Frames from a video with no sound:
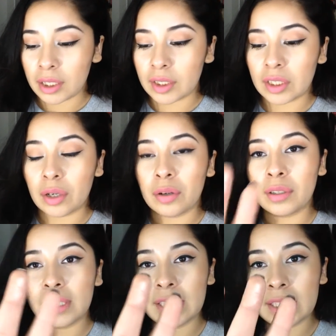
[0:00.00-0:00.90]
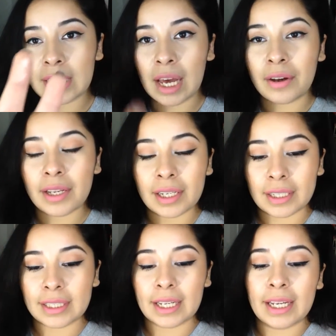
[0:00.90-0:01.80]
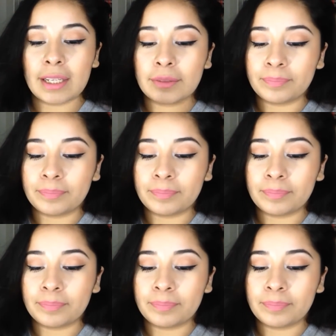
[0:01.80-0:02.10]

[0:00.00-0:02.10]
So this is how it looks like.